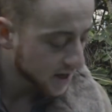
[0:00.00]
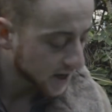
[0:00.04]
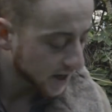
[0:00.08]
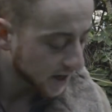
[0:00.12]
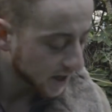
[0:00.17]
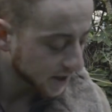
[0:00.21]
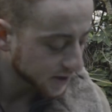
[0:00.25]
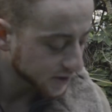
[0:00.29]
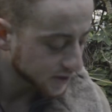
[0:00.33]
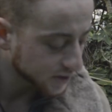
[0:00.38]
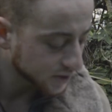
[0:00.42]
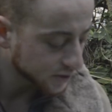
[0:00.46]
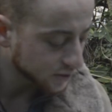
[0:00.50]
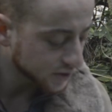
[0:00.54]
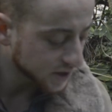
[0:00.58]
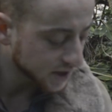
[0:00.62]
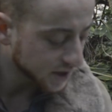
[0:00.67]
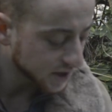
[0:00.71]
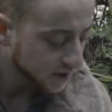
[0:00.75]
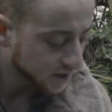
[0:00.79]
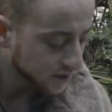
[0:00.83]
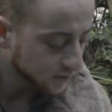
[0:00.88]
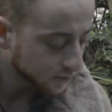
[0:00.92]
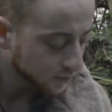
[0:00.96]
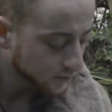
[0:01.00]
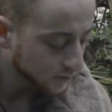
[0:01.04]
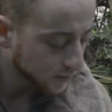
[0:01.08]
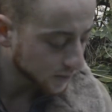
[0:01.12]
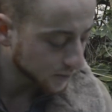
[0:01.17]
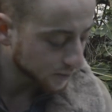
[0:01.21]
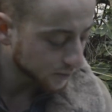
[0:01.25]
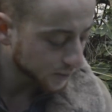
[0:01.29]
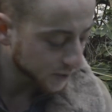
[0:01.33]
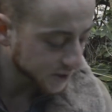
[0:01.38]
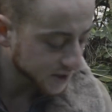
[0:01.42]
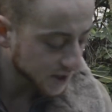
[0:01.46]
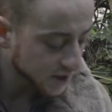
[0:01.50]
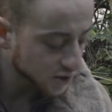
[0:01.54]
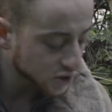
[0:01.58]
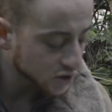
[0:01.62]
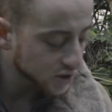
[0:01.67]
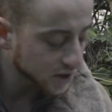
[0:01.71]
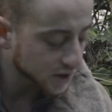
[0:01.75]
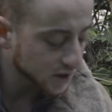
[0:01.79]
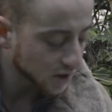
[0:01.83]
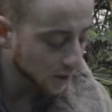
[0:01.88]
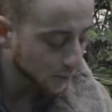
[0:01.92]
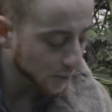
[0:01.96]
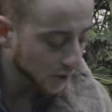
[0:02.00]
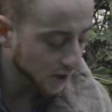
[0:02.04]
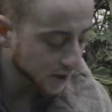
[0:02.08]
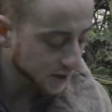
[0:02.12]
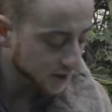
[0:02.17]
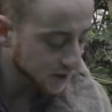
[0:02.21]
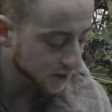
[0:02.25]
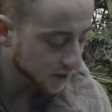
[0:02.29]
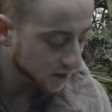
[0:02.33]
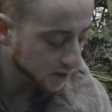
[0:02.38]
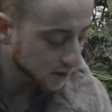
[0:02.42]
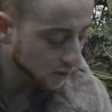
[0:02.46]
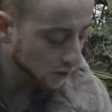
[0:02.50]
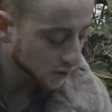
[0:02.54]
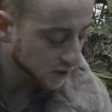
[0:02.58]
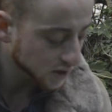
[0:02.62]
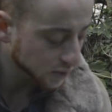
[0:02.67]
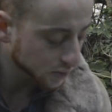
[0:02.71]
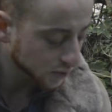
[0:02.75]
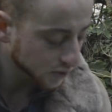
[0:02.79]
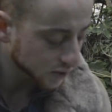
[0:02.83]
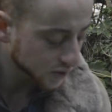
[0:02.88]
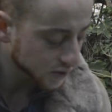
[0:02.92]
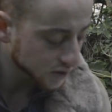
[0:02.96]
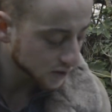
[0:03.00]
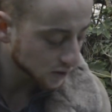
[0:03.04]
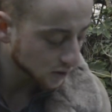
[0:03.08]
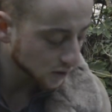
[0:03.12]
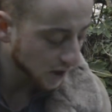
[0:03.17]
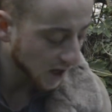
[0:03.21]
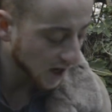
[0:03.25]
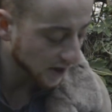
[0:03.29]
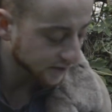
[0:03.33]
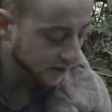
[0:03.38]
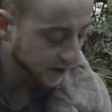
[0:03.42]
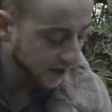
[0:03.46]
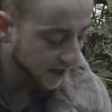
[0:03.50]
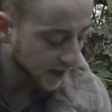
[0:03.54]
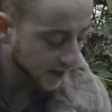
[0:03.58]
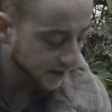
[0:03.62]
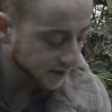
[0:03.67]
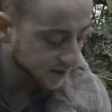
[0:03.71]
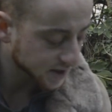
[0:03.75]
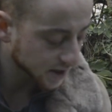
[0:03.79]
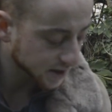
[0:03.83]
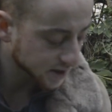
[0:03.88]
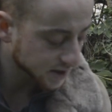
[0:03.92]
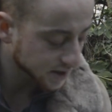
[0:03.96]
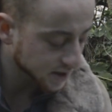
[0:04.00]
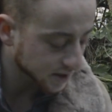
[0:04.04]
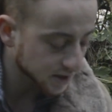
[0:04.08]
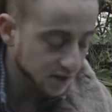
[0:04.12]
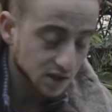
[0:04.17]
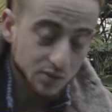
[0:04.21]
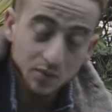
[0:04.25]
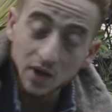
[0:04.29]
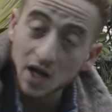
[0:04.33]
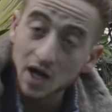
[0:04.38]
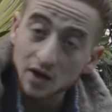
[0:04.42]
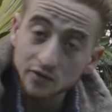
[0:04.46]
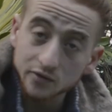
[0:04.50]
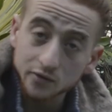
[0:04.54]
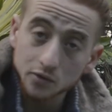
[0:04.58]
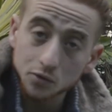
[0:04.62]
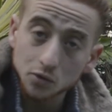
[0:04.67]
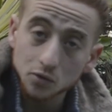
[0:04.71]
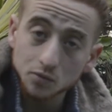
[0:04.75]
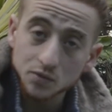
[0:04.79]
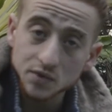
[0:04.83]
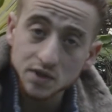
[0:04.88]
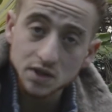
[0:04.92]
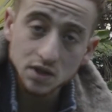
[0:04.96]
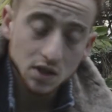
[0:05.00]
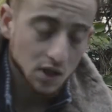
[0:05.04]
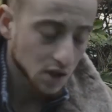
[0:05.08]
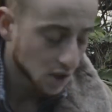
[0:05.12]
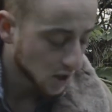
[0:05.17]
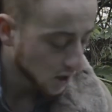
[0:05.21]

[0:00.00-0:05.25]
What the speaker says: and you need potentially a person in notables having access to these platforms,